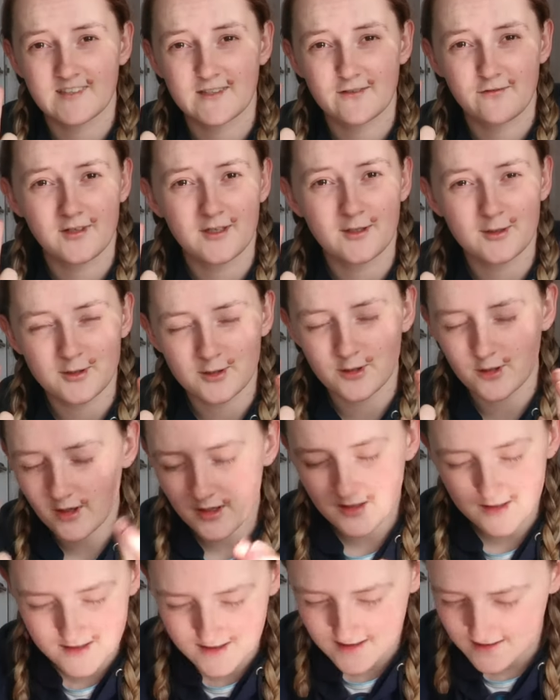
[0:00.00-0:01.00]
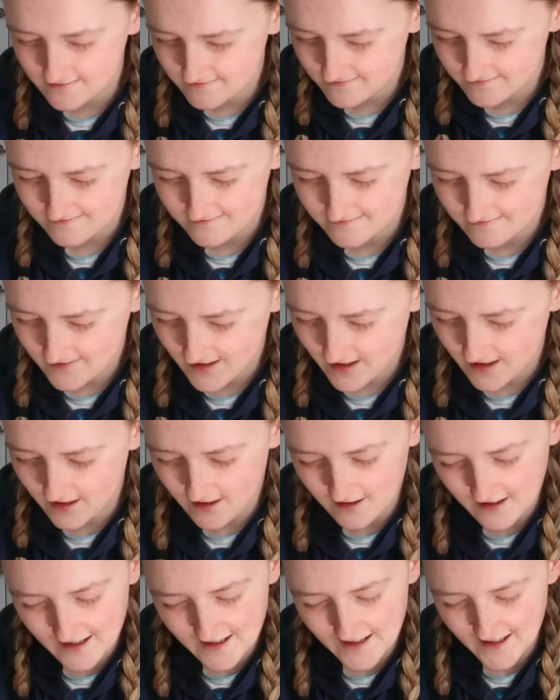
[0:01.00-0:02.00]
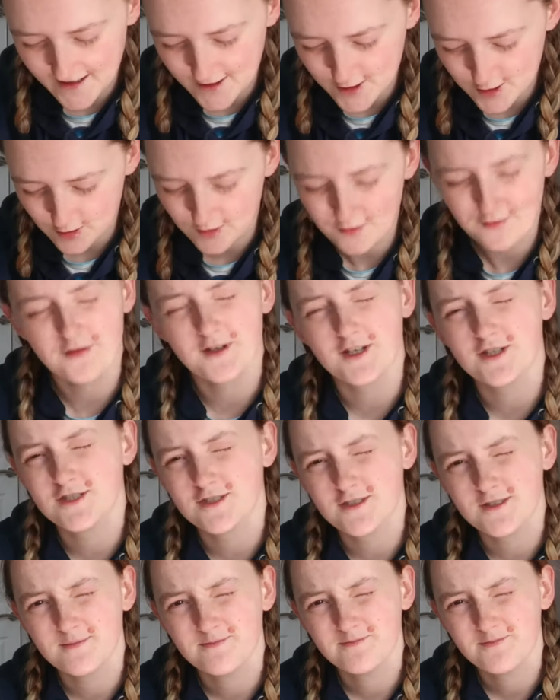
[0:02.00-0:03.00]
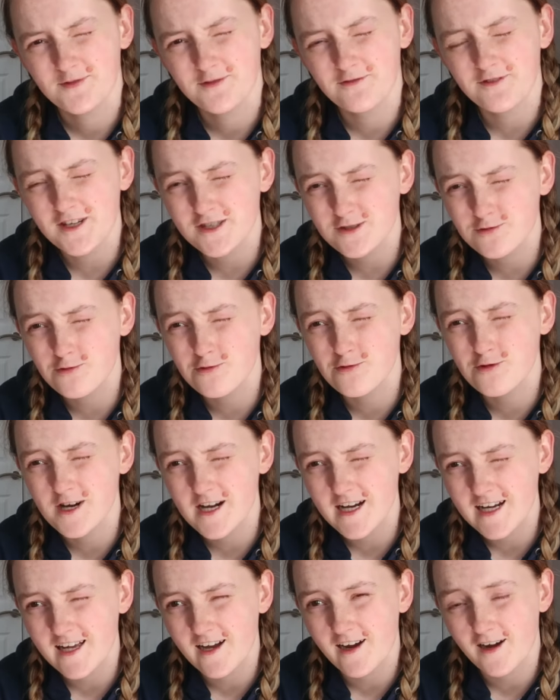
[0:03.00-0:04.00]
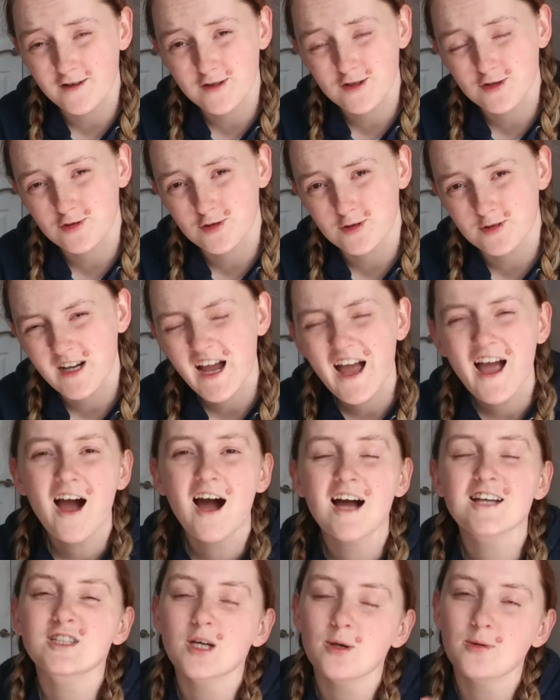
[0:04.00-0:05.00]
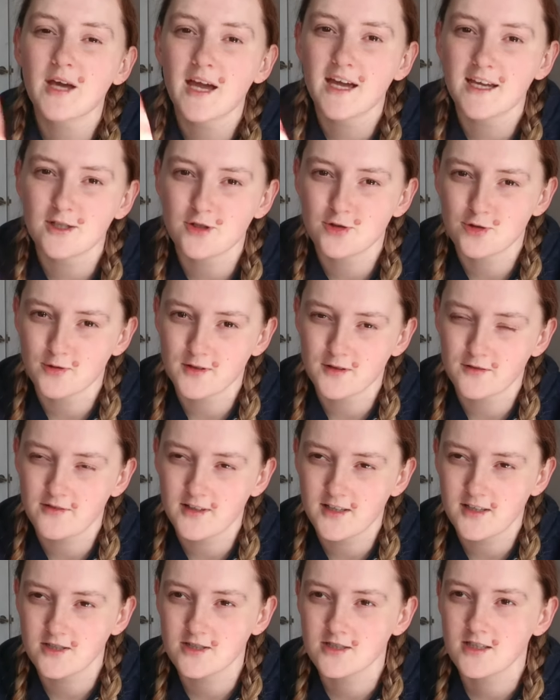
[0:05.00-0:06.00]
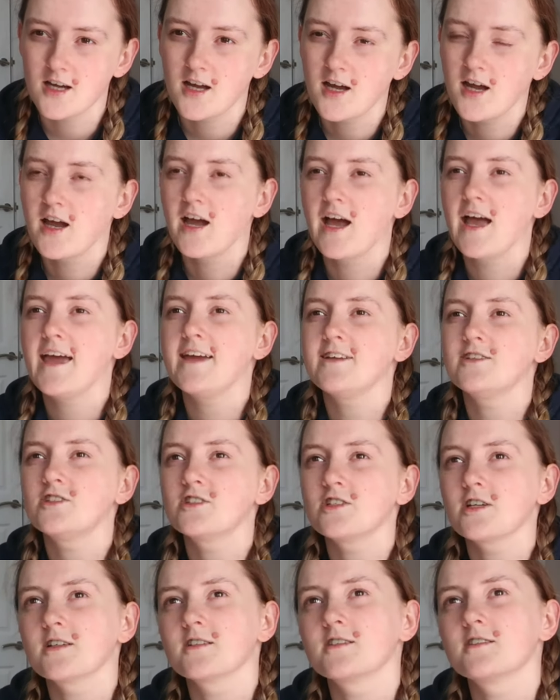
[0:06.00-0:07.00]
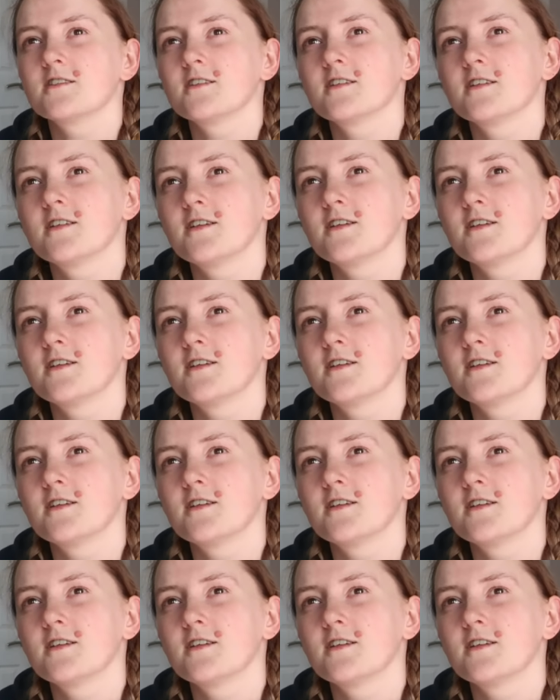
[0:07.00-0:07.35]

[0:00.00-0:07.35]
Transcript: fingers crossed. I hate drawing fish. Fish are really hard to draw. I don't hate drawing fish. It's just,